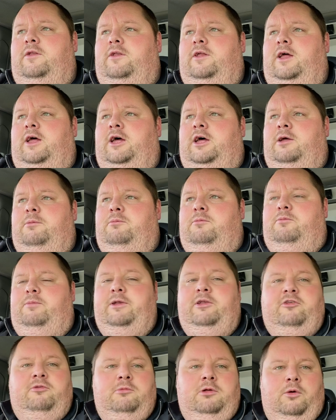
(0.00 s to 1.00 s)

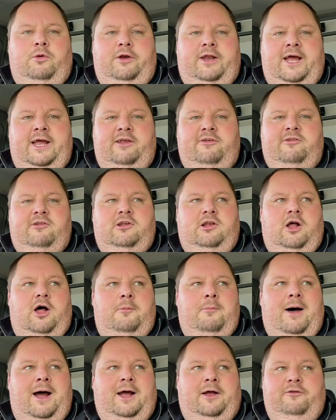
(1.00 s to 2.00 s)
been some long days and a lot of
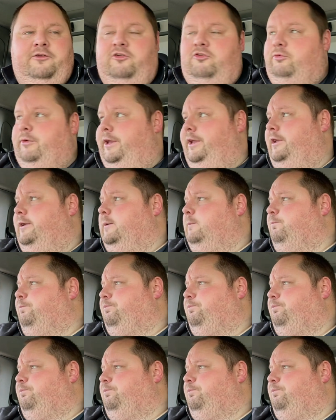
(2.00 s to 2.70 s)
miles this week.